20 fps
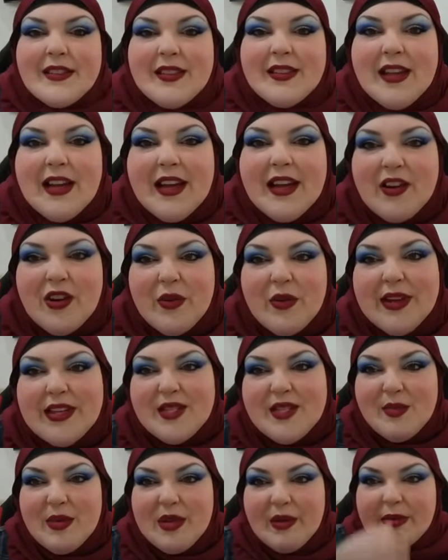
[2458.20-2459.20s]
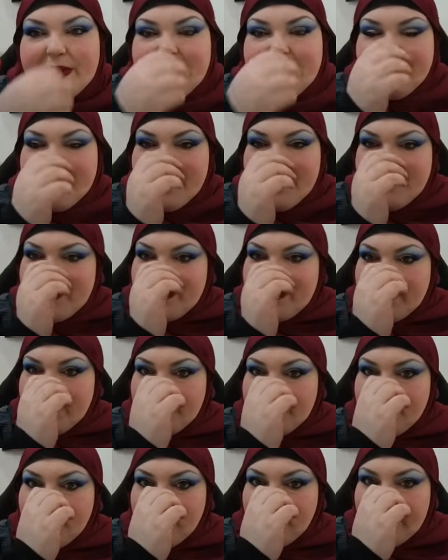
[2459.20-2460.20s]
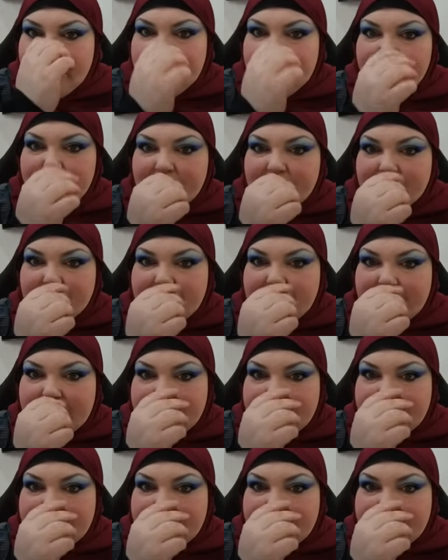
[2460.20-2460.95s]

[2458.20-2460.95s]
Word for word: Yeah, I know SB, but they probably don't wear bright blue like